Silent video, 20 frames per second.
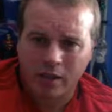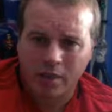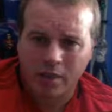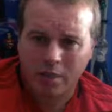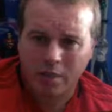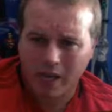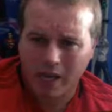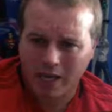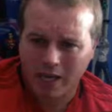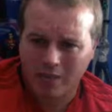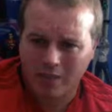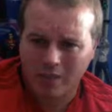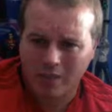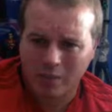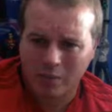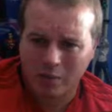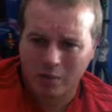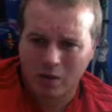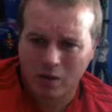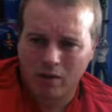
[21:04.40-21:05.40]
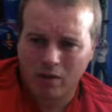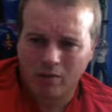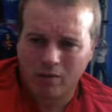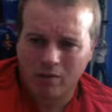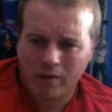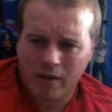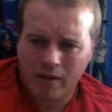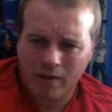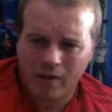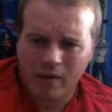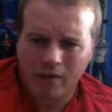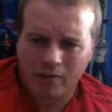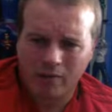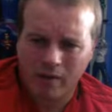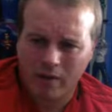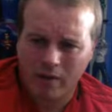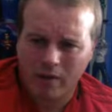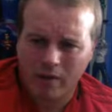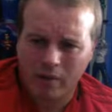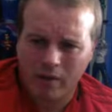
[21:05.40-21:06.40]
passing the ball very,
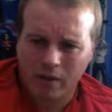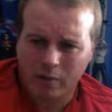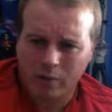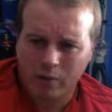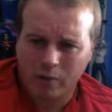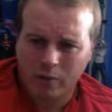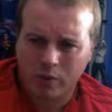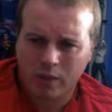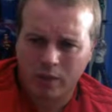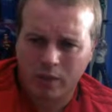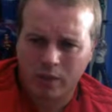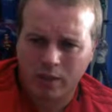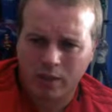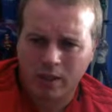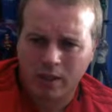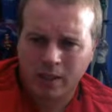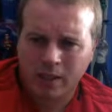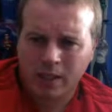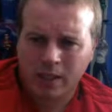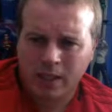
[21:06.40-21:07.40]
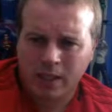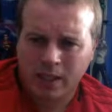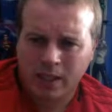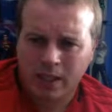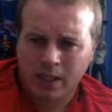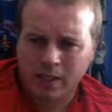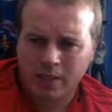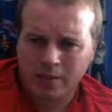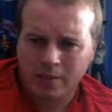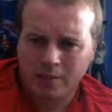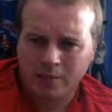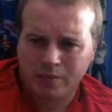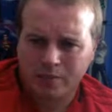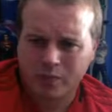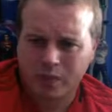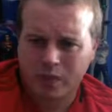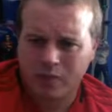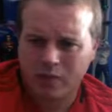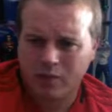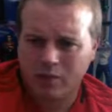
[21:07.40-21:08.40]
very, very poorly.
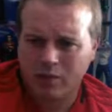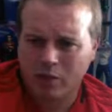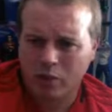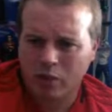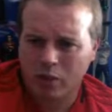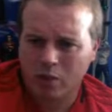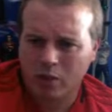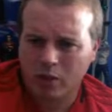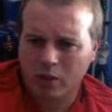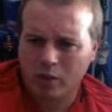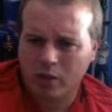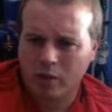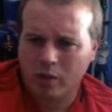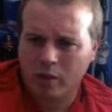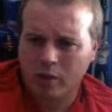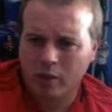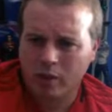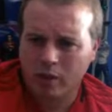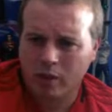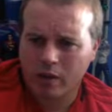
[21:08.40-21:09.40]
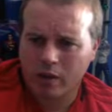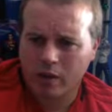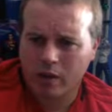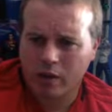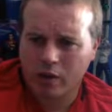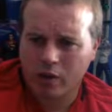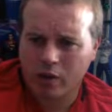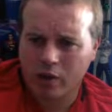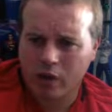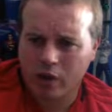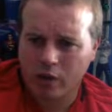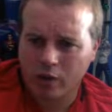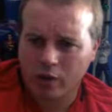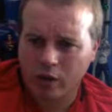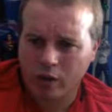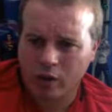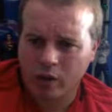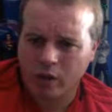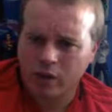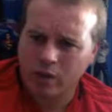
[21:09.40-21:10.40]
Stephen Norman, I agree with United. I
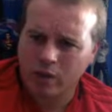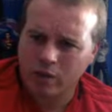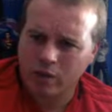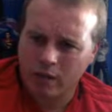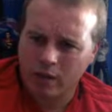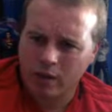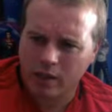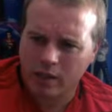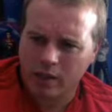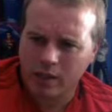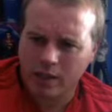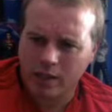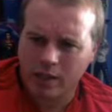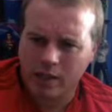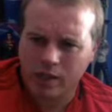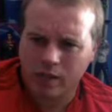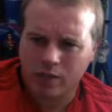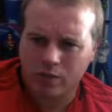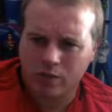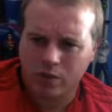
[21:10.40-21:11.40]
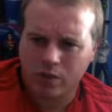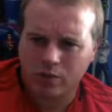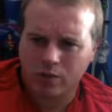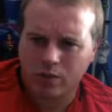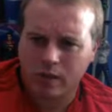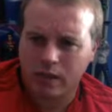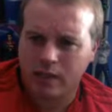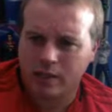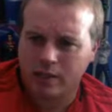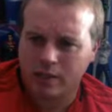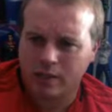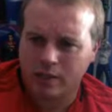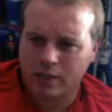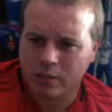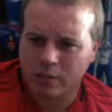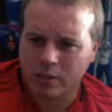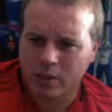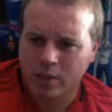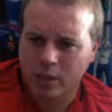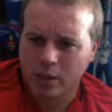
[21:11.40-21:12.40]
agree with United needing to find a
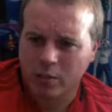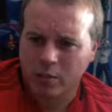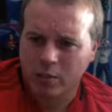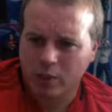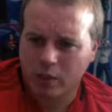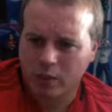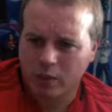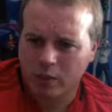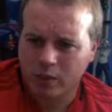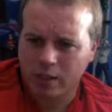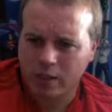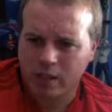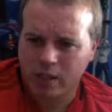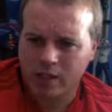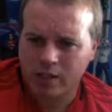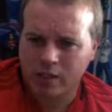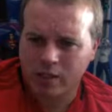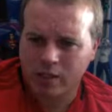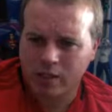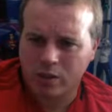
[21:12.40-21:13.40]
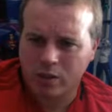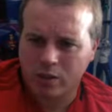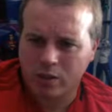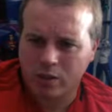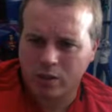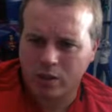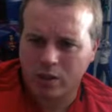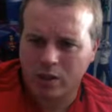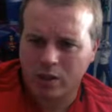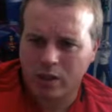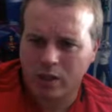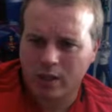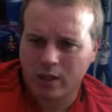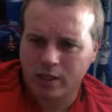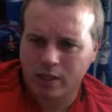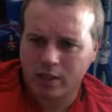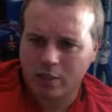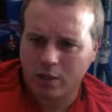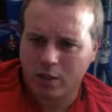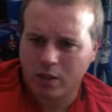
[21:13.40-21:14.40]
system. Problem with that is I don't think Ole has
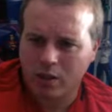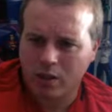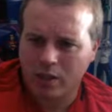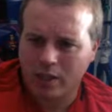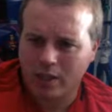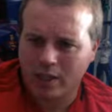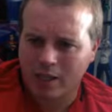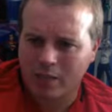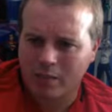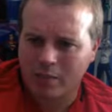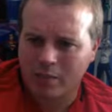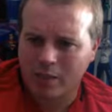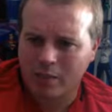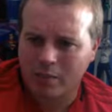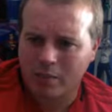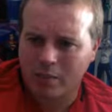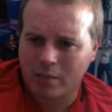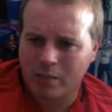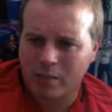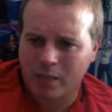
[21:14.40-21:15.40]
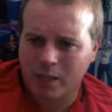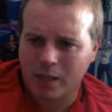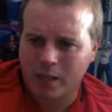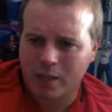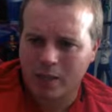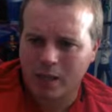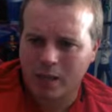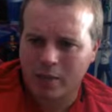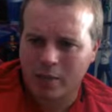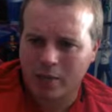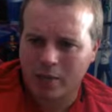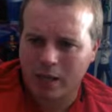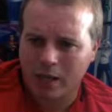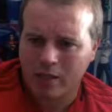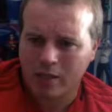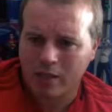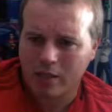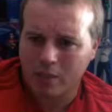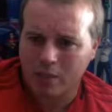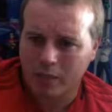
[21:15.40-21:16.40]
the bottle to keep the big name players
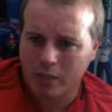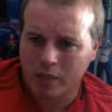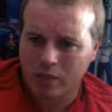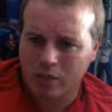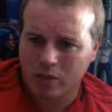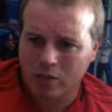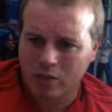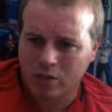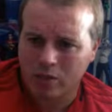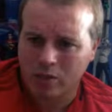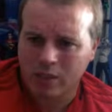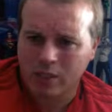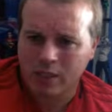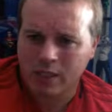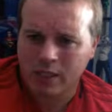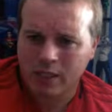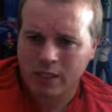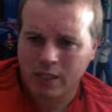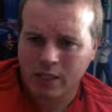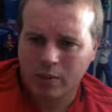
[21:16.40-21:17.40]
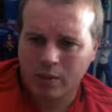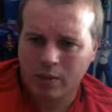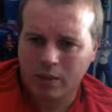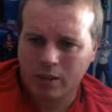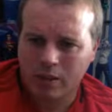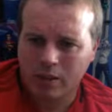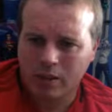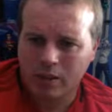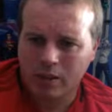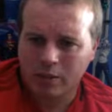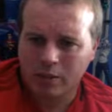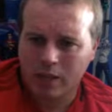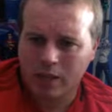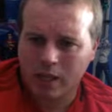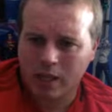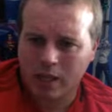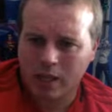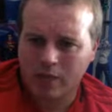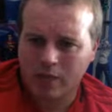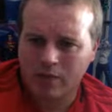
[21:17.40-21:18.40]
on the bench. Also, he will constantly be
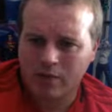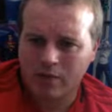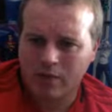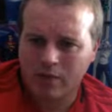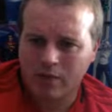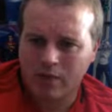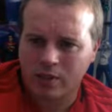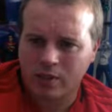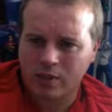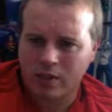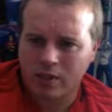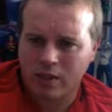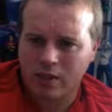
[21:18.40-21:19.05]
challenged for his